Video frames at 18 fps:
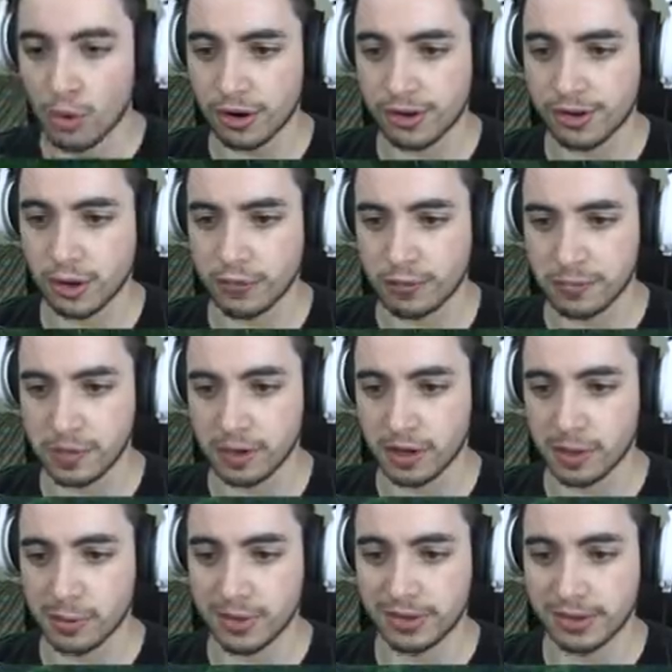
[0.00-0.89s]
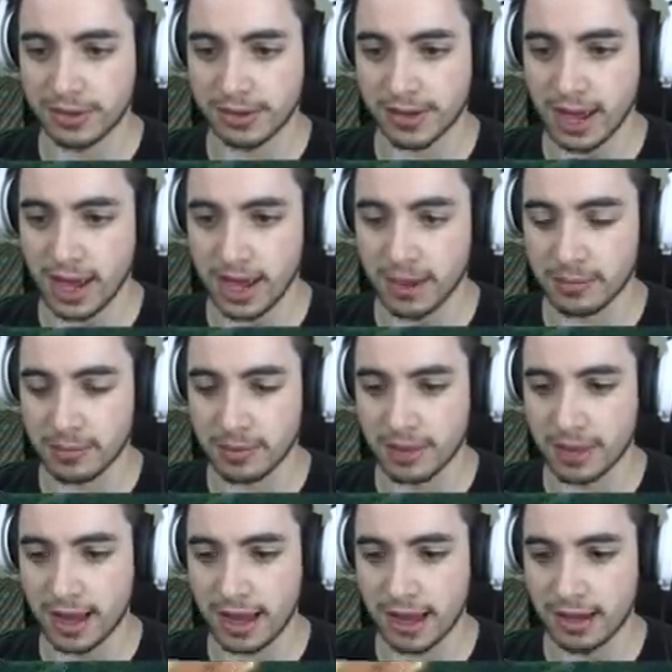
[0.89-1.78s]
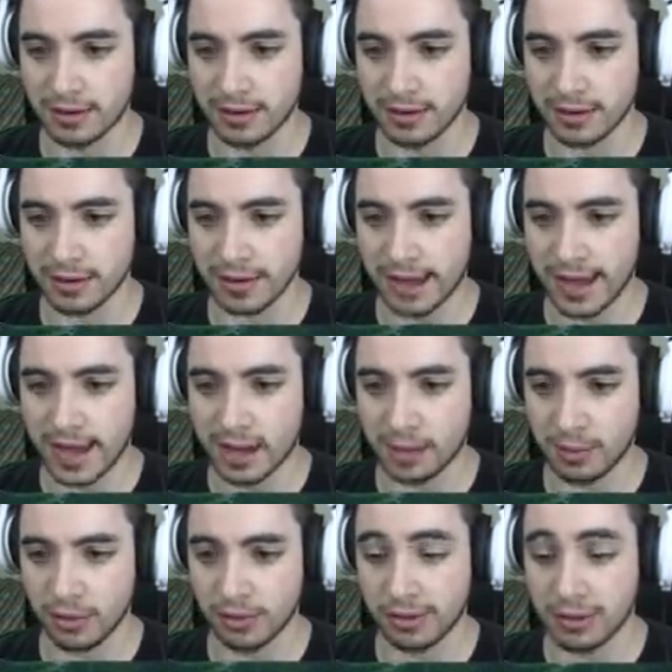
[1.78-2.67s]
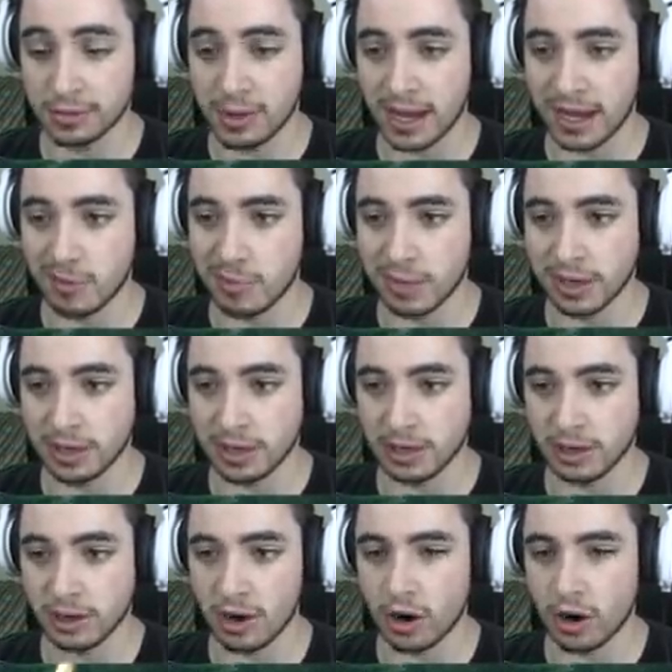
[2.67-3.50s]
we're so familiar with this game that the cannibals, in my opinion,